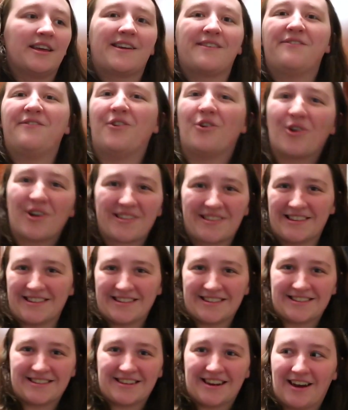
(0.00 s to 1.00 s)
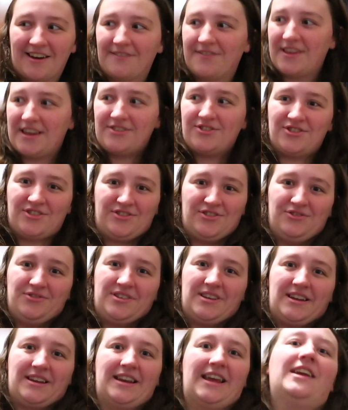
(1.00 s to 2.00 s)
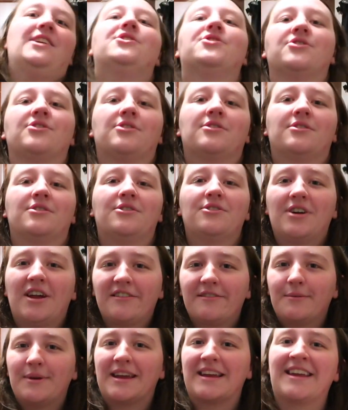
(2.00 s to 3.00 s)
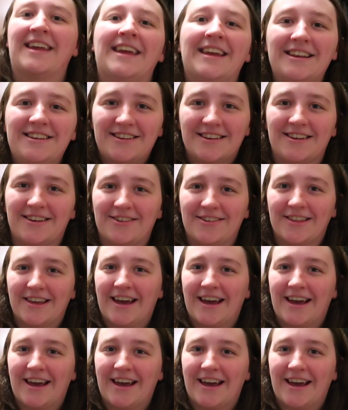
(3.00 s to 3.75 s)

like forts and stuff, that's just using nature. You don't have to be a kid to do